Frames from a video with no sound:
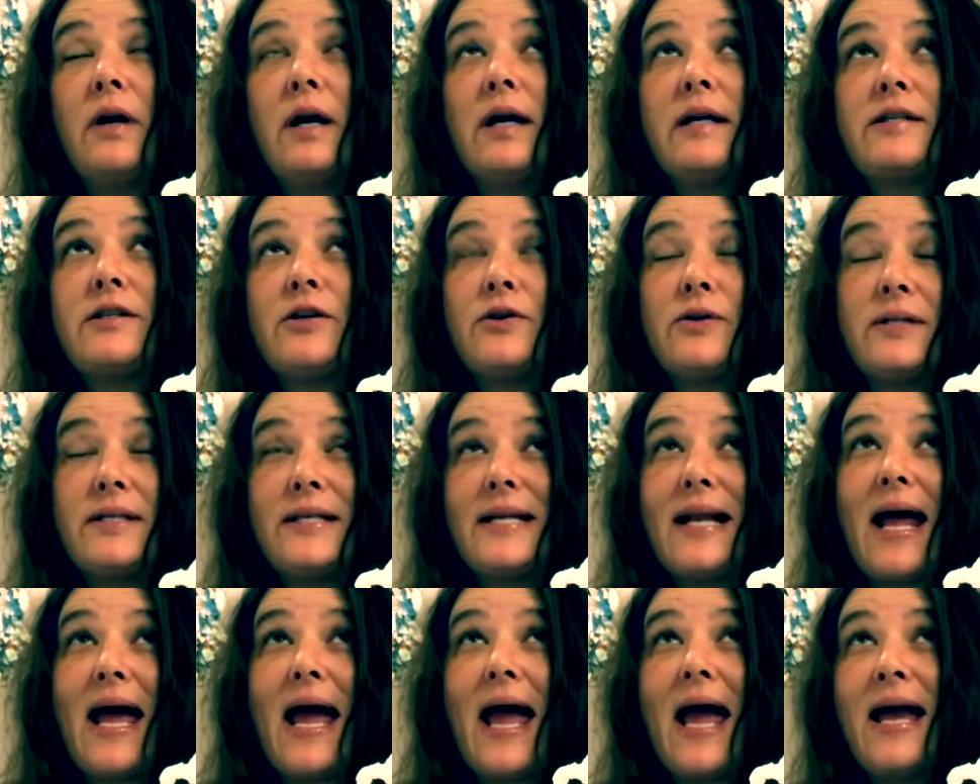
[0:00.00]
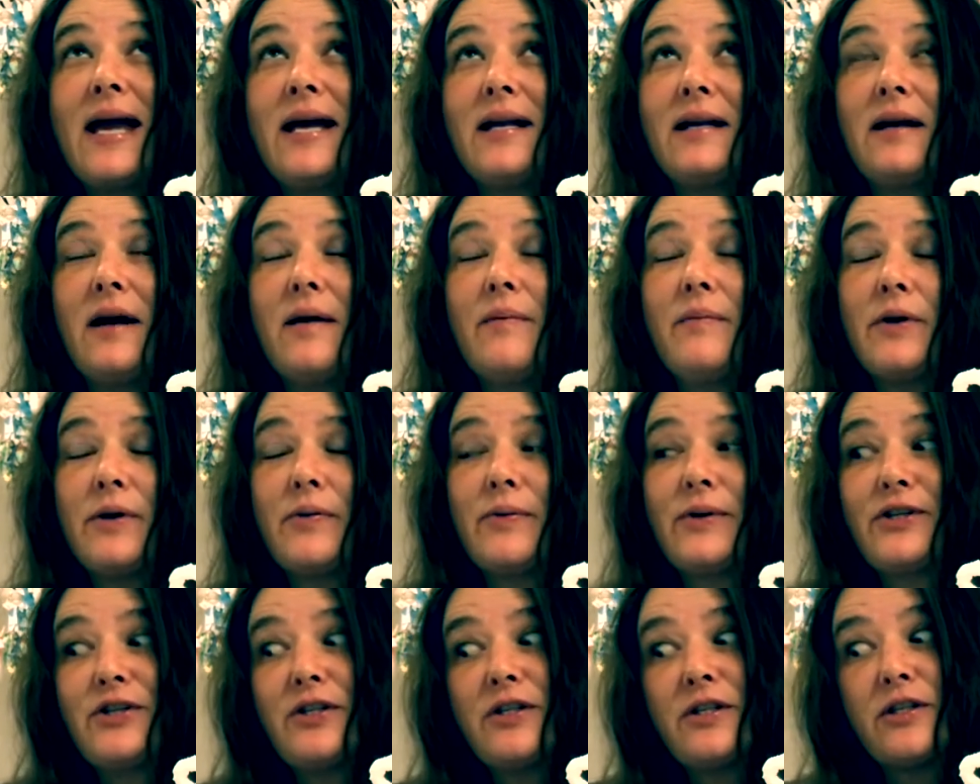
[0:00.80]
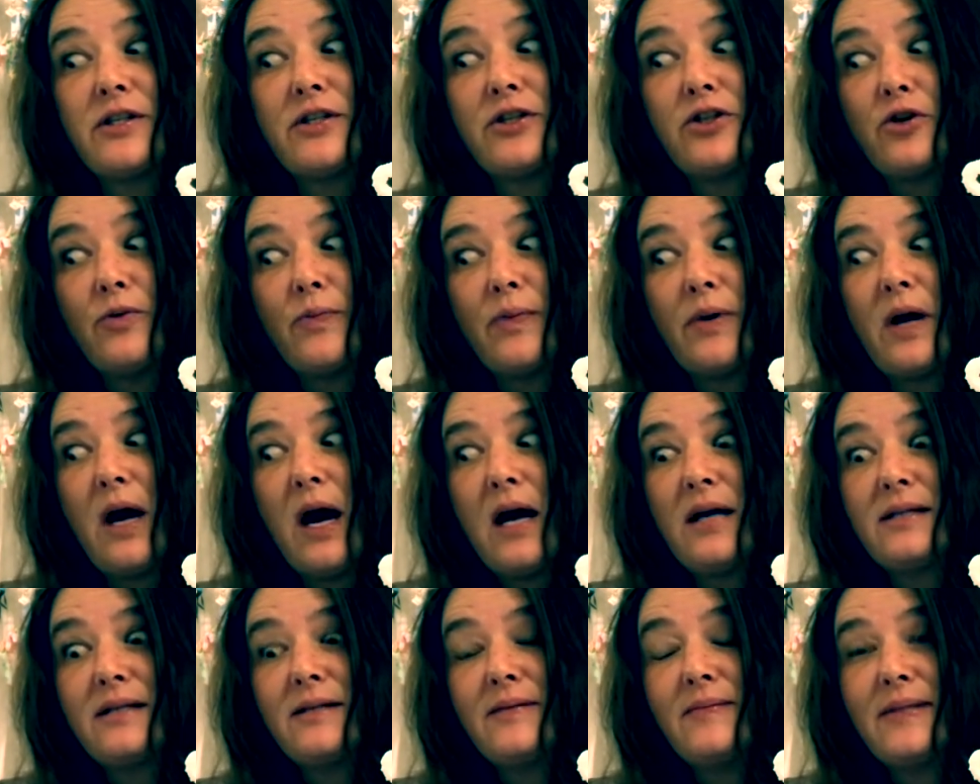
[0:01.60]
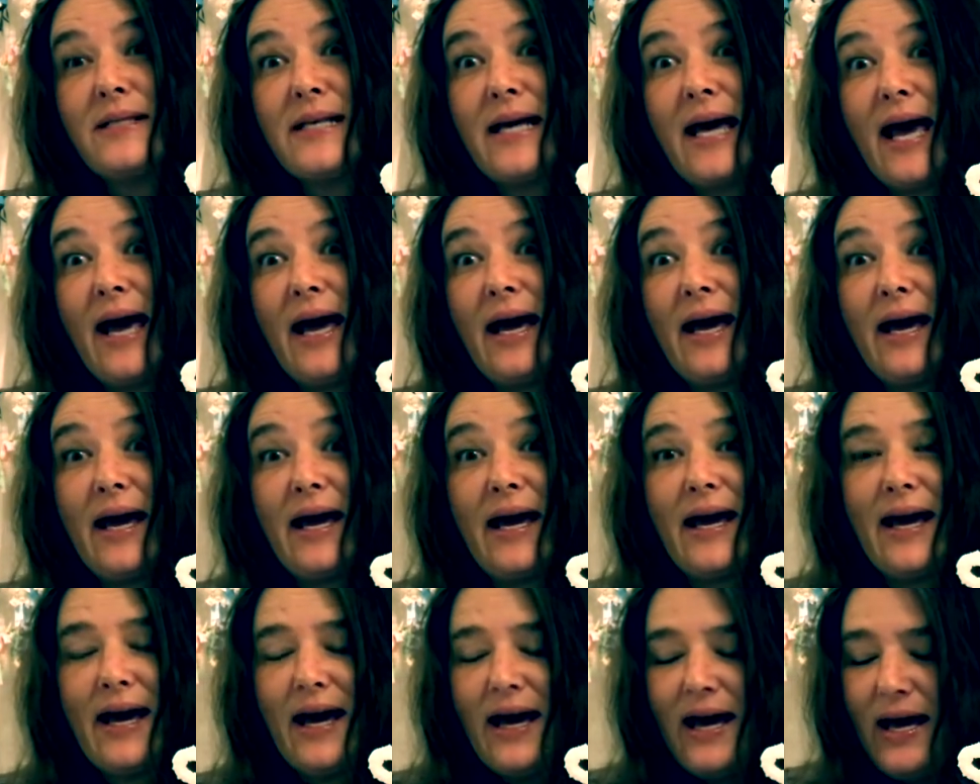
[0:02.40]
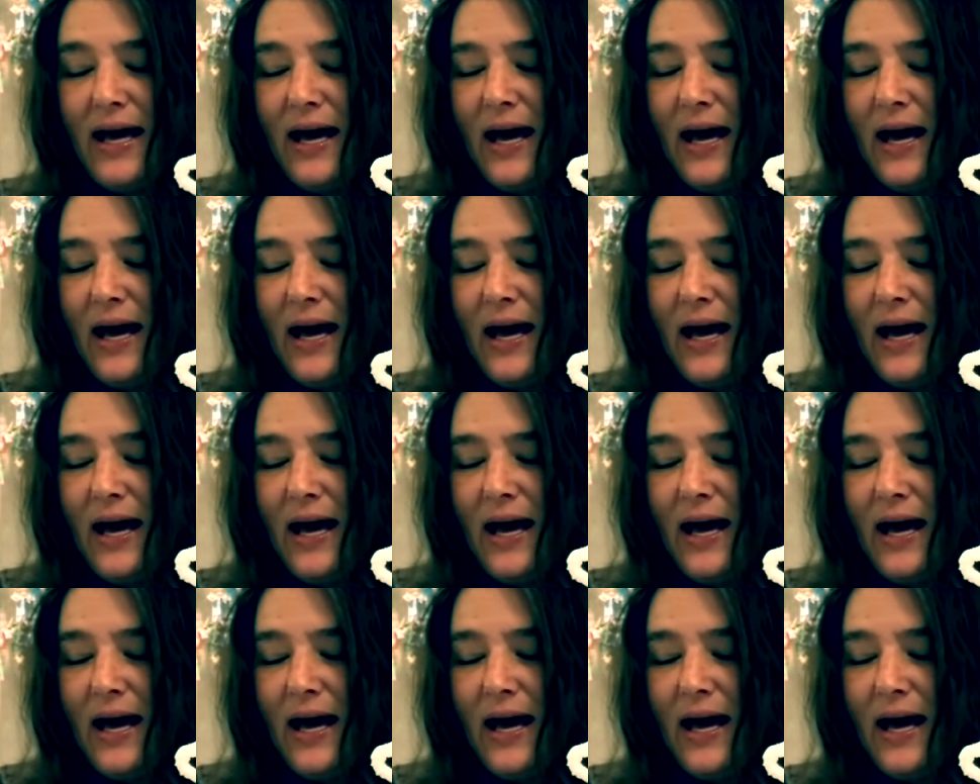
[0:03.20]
So it's an 8 number, which is a super awesome day.